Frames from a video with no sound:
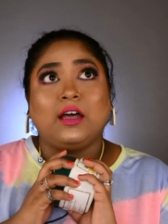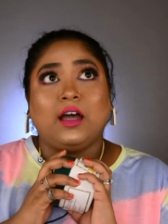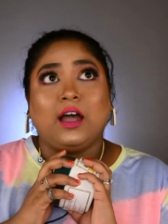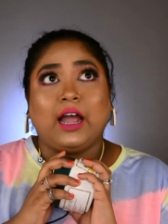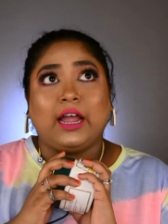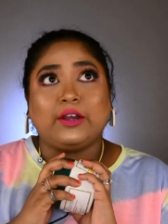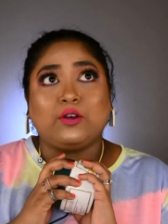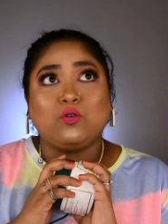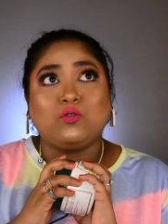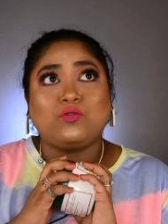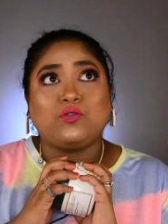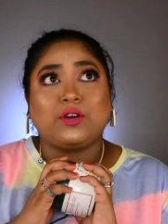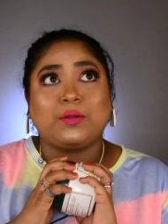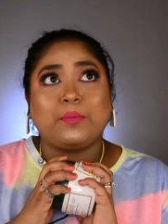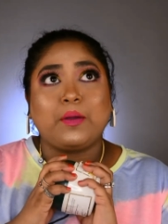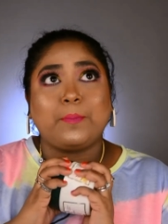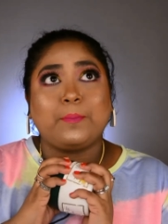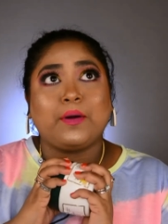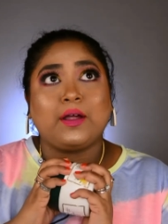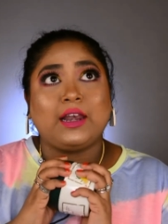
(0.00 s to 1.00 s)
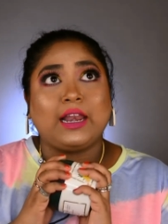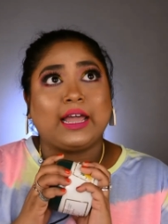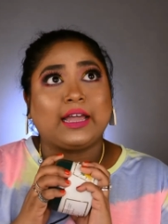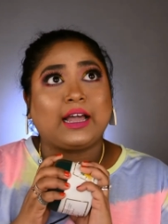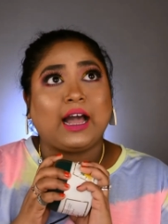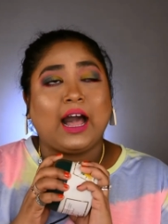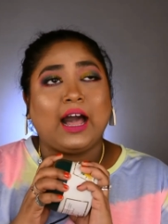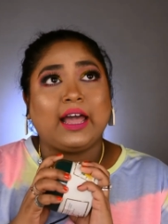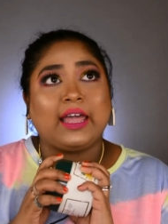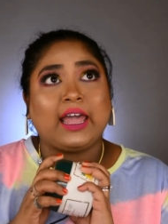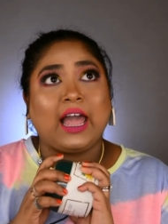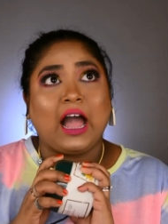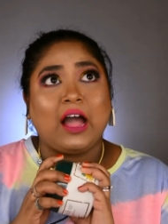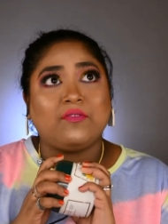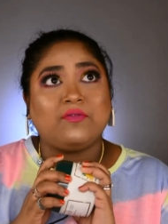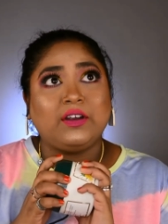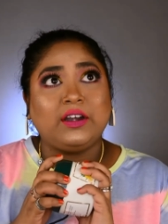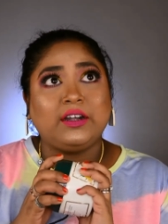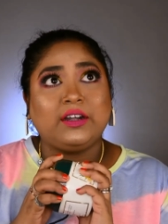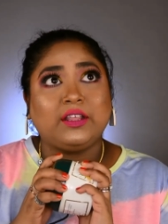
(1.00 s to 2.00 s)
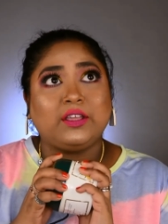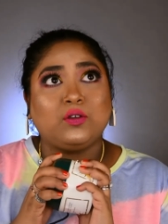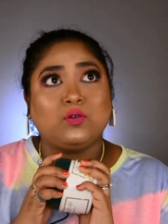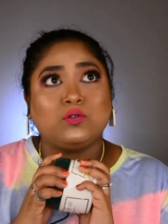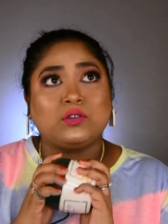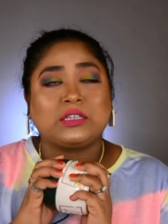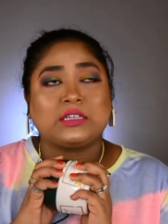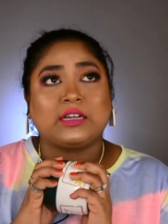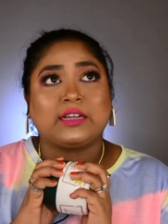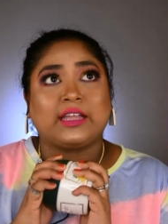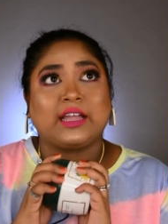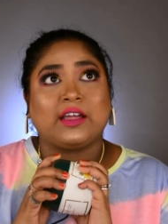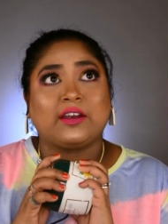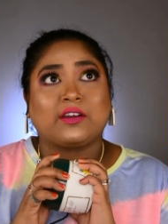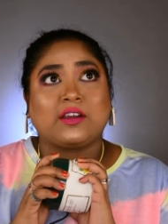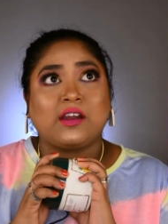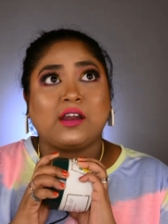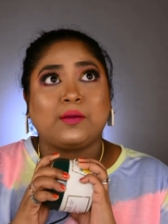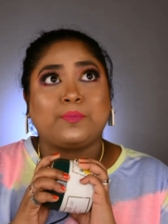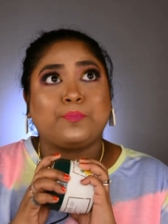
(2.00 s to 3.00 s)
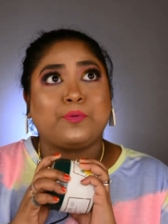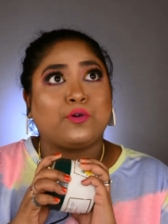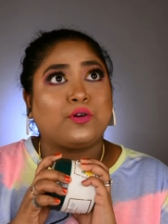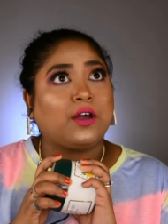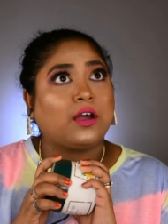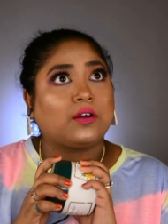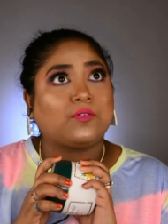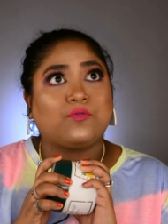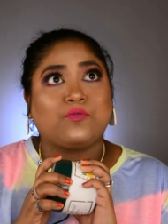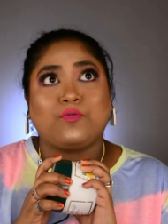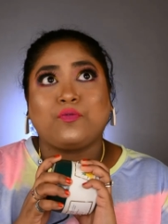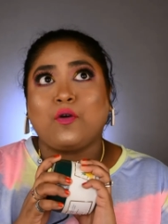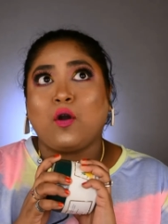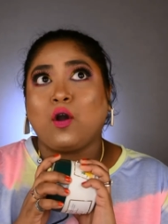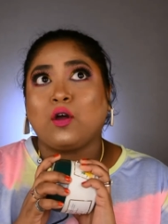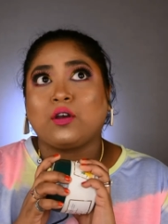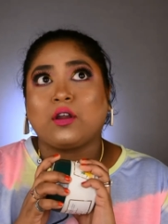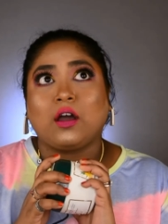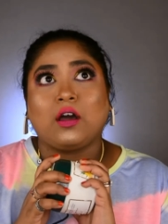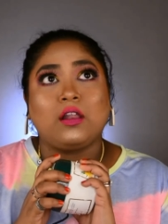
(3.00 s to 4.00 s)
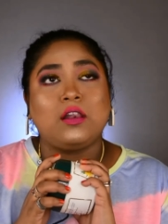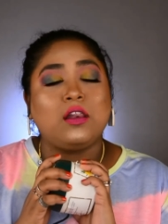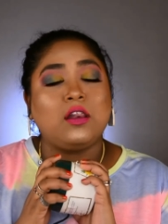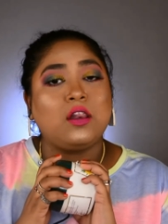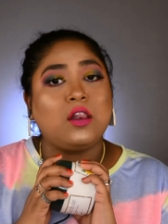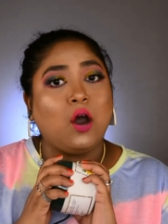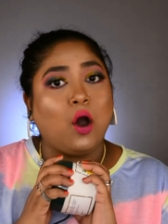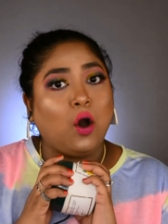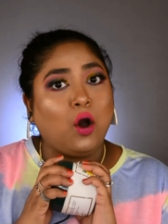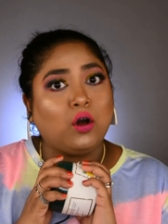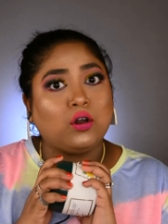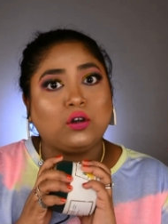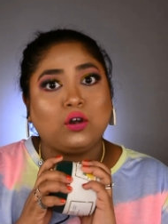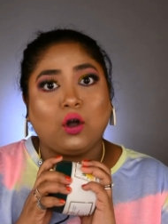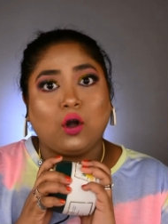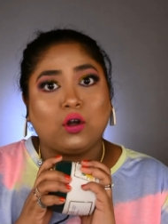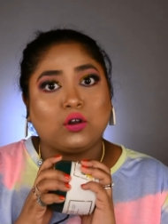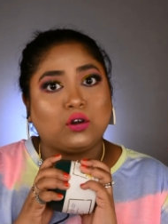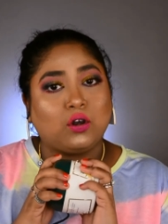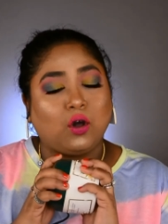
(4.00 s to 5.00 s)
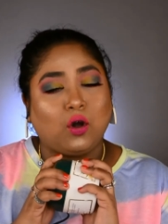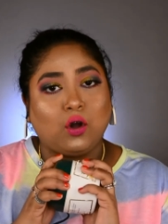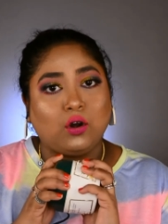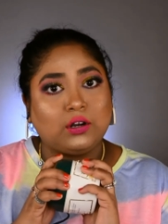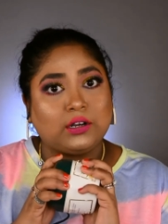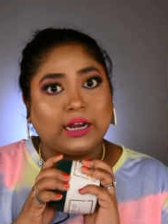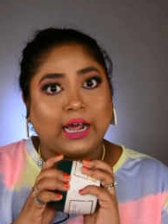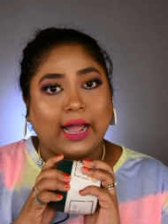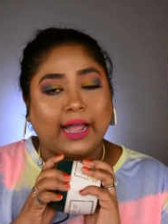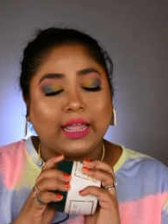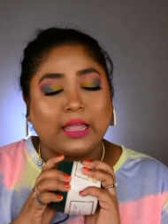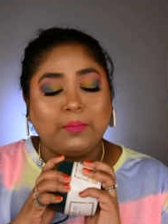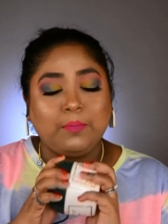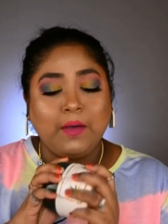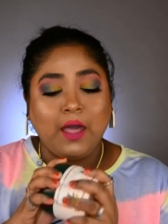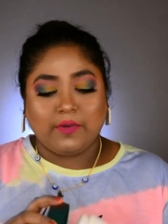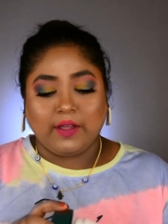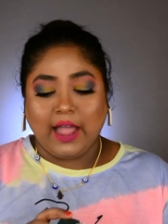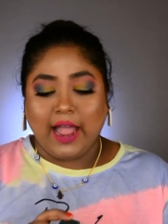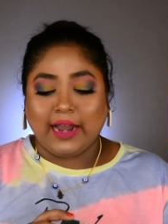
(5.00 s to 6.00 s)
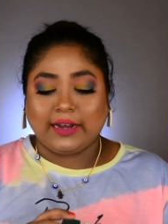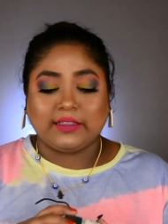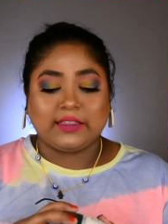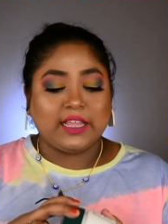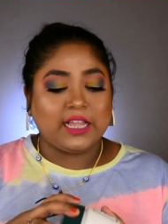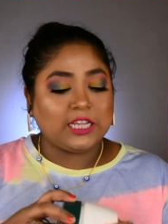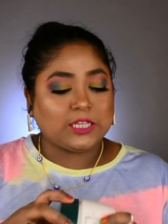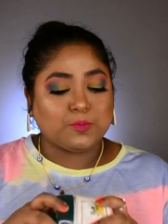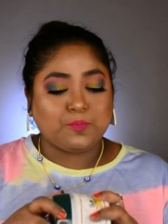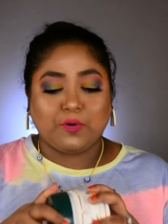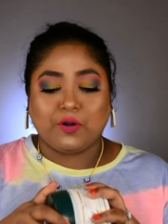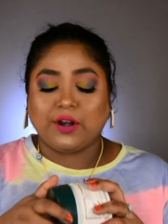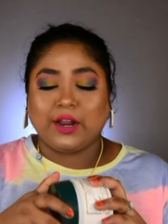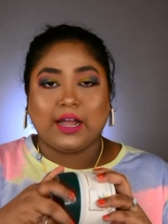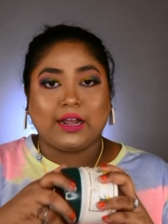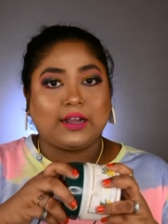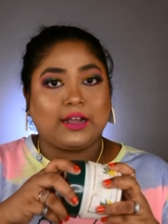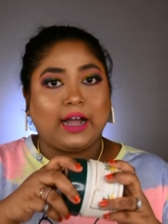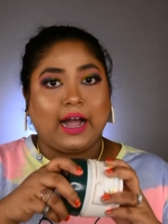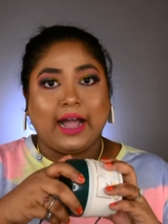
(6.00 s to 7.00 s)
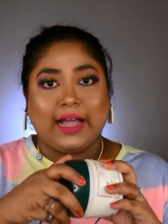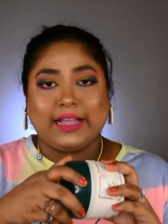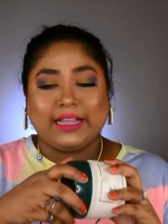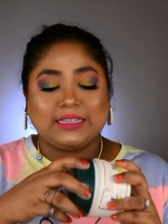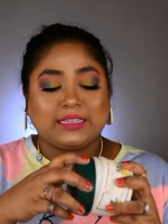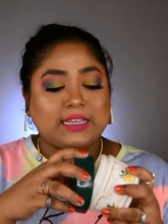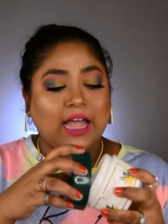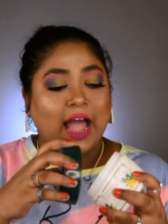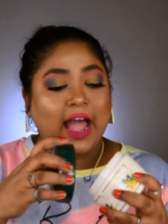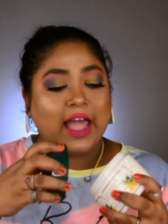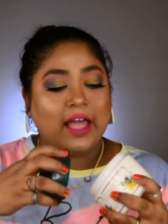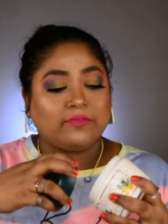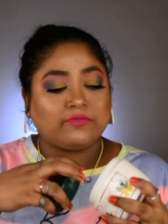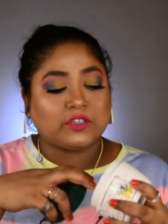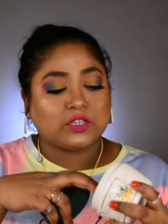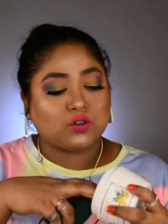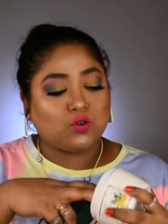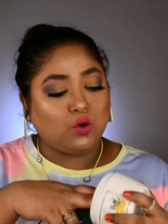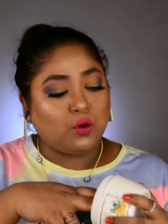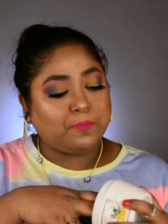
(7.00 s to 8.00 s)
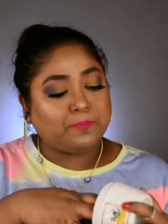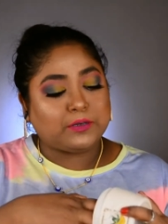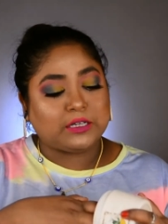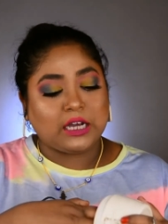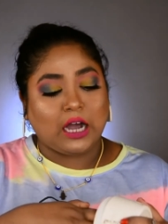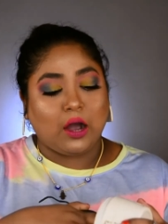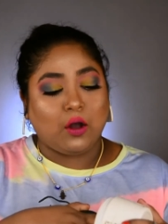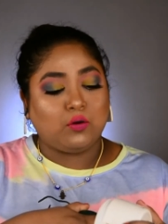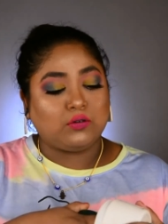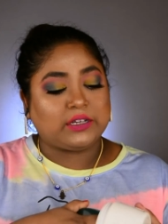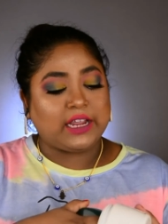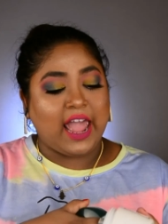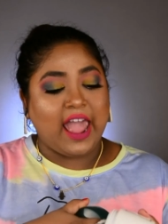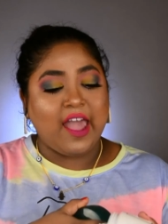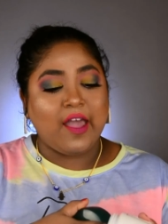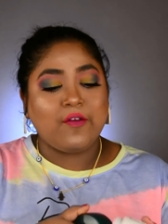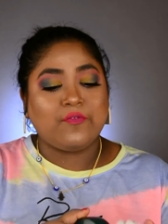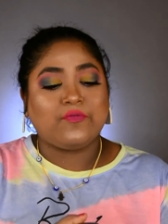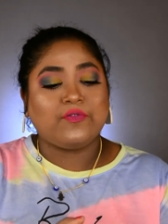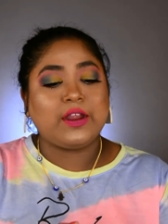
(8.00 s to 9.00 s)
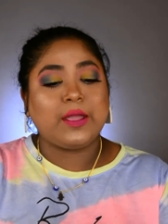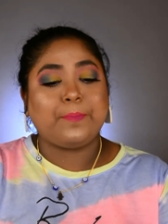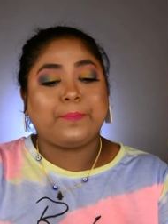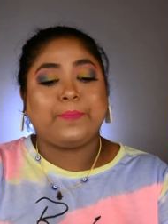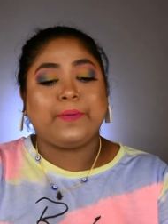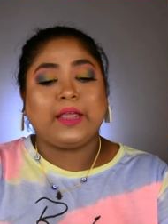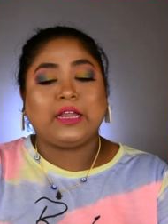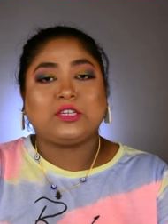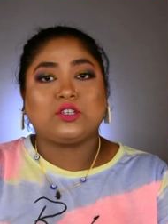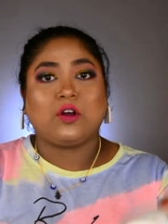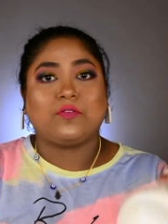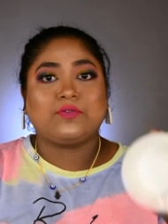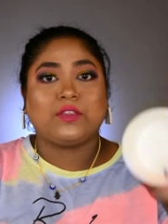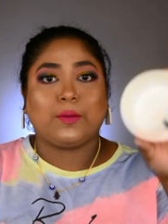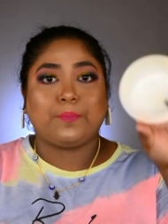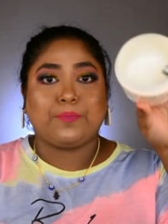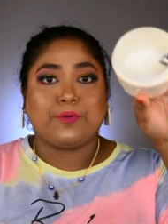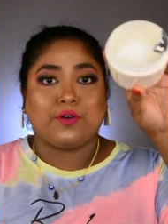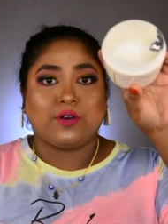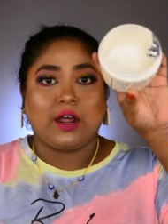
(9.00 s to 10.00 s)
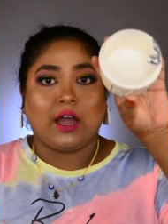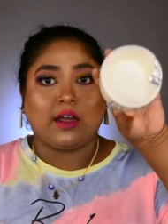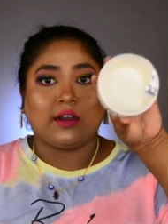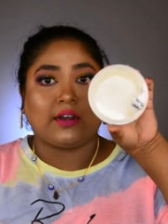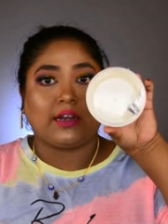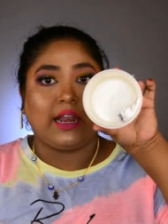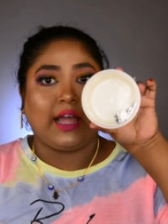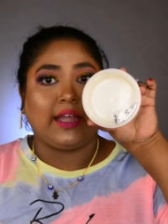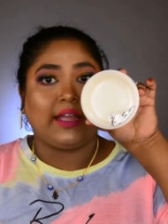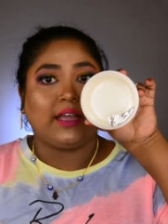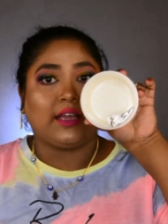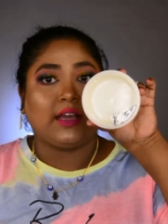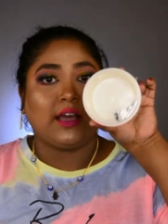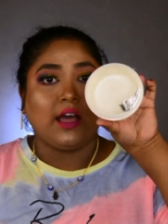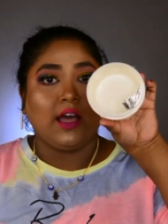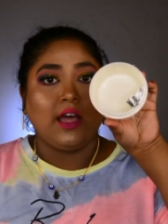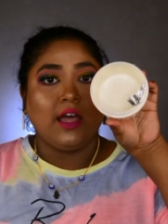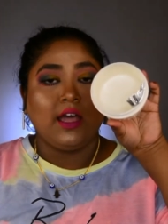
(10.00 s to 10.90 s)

I don't remember like I haven't used a hair care product for a long long long time and this product guys I have scooped out every bit of the product like